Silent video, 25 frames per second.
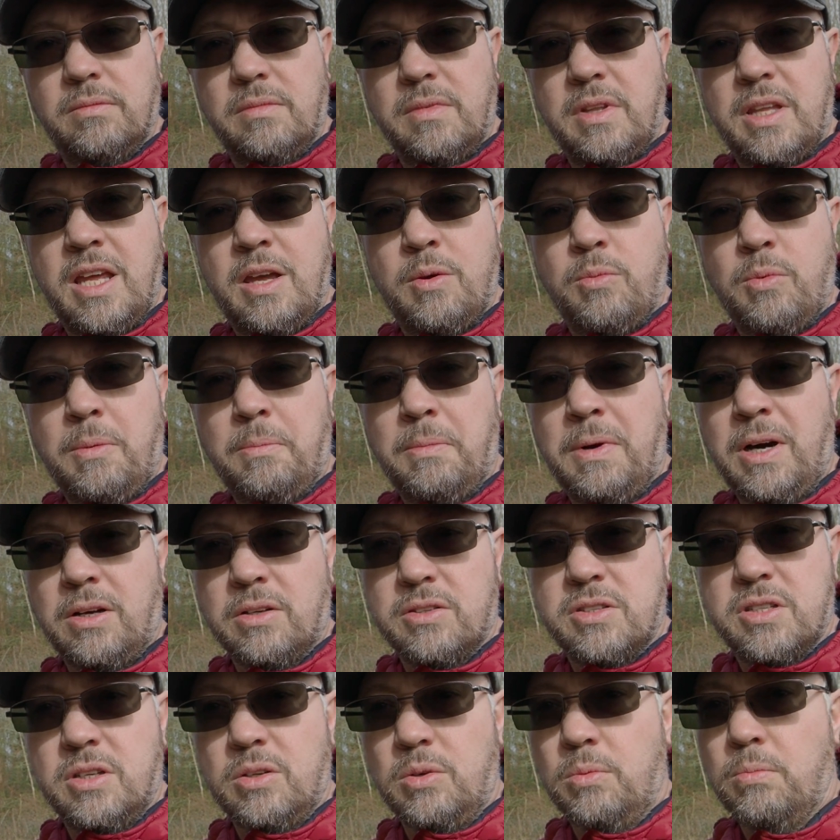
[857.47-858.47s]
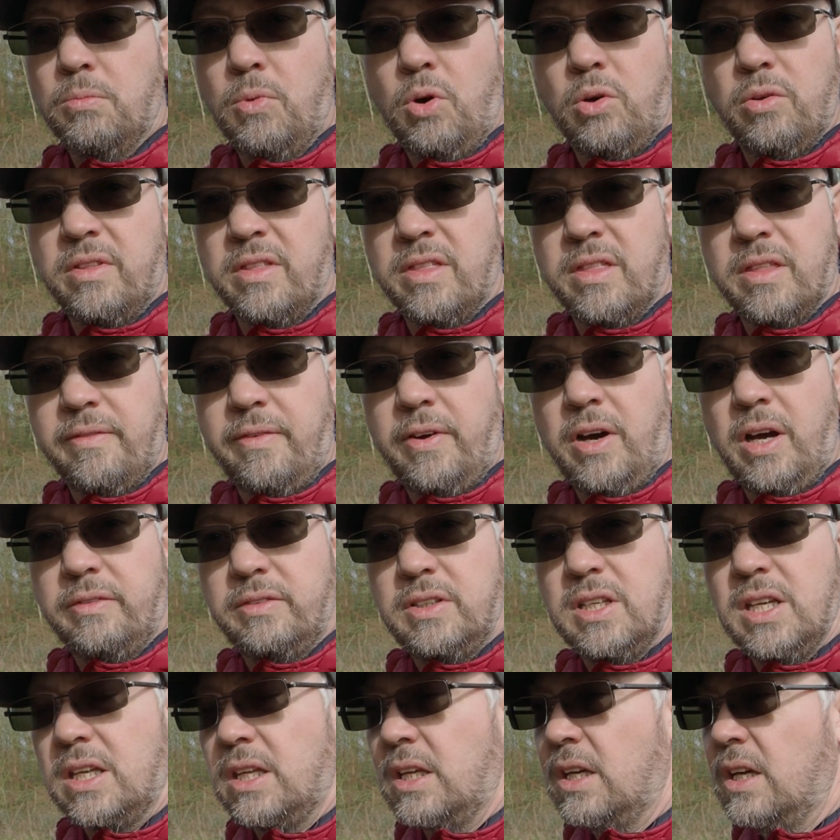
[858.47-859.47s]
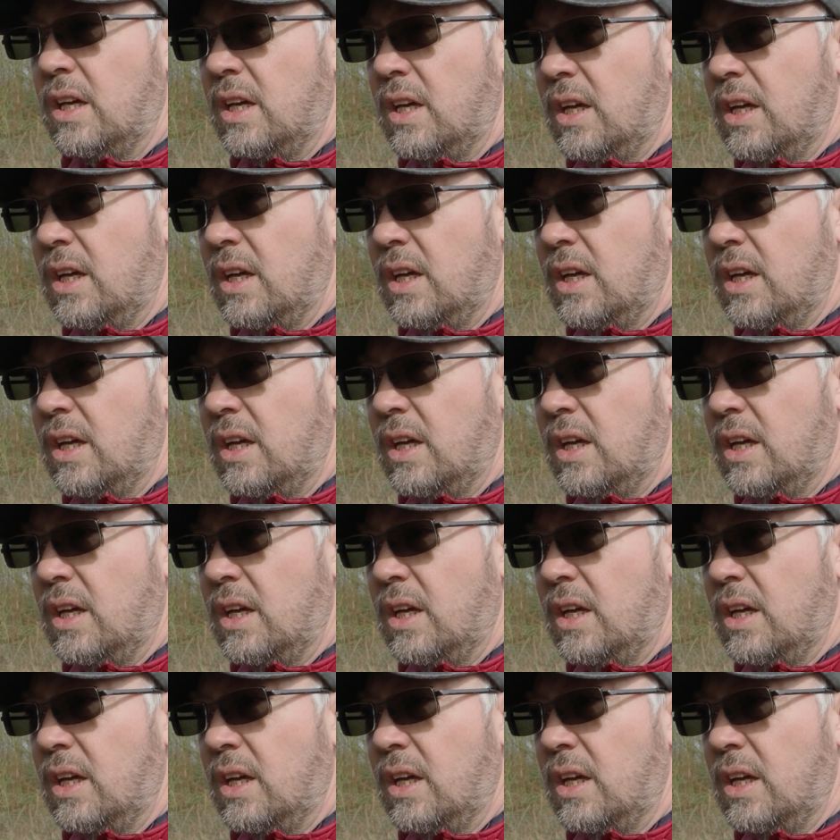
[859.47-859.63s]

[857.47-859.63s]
the M1 Mark II more than the 5D,